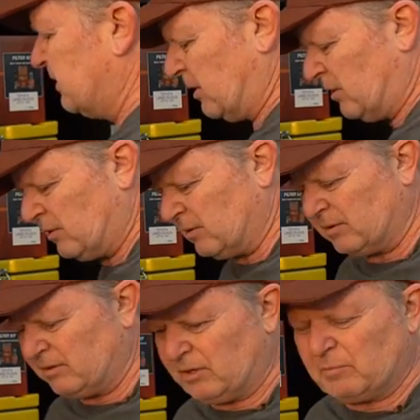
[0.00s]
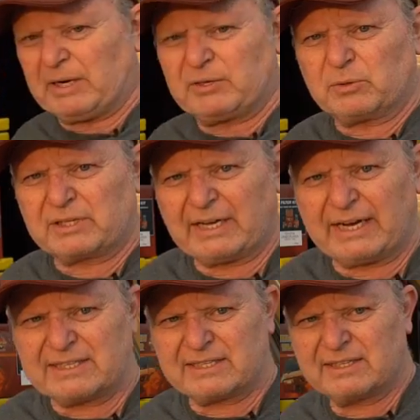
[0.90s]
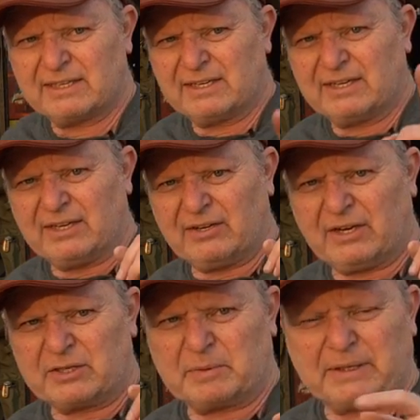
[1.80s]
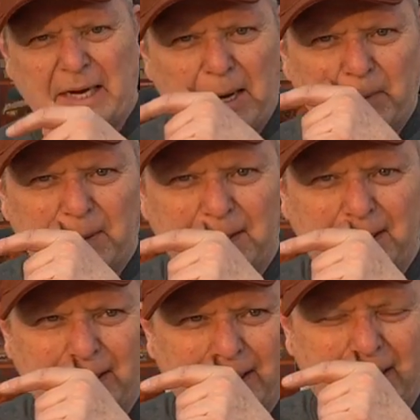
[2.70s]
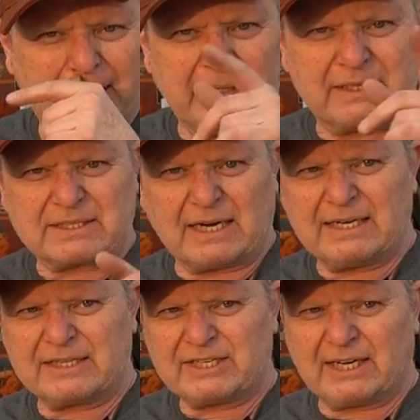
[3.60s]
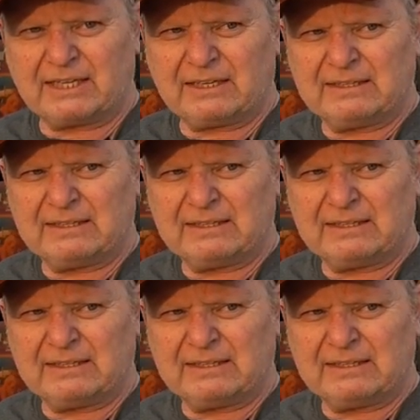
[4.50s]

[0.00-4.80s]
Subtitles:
So, you know, my daughter Kate and her husband Cameron and their sailing channel,